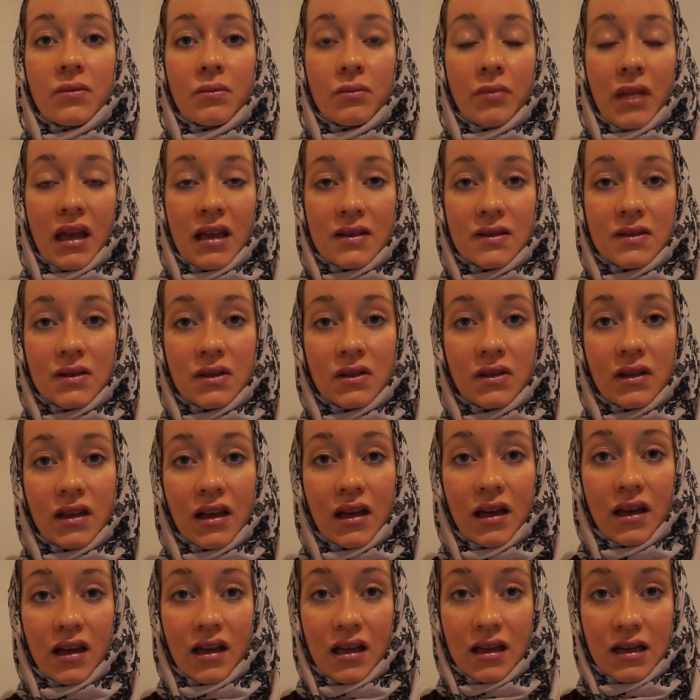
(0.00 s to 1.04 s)
based on
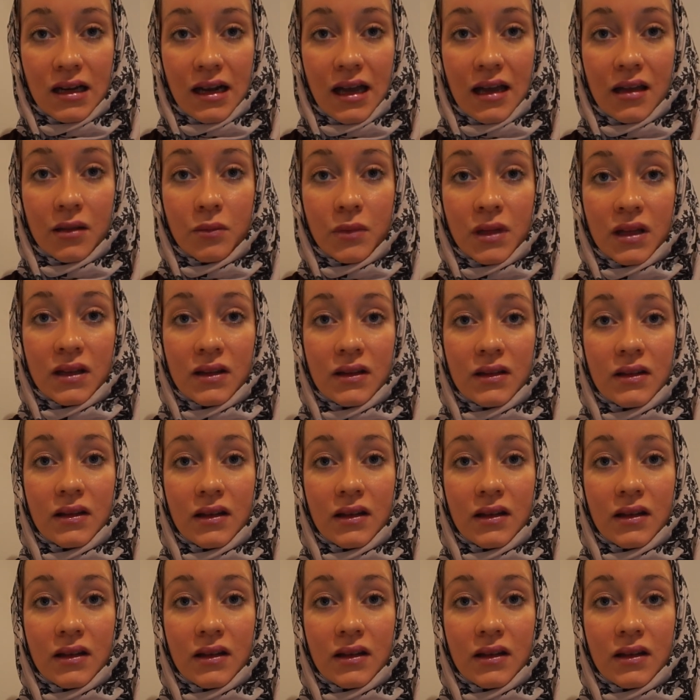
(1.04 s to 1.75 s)
the enlightenment